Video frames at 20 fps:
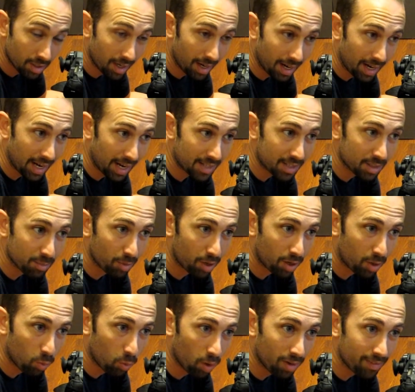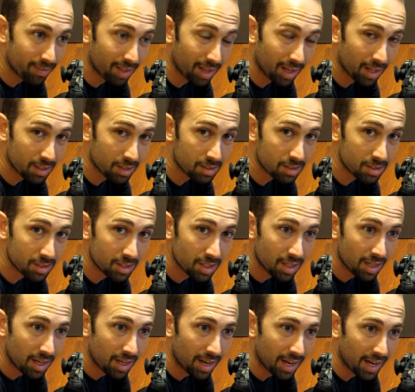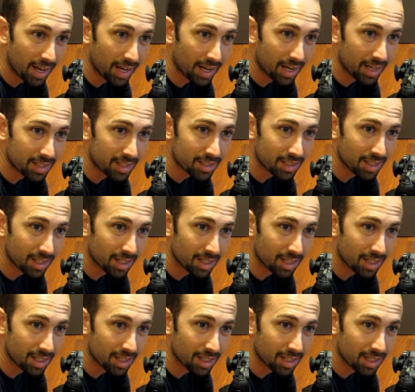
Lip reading: I had the Mark I lens, and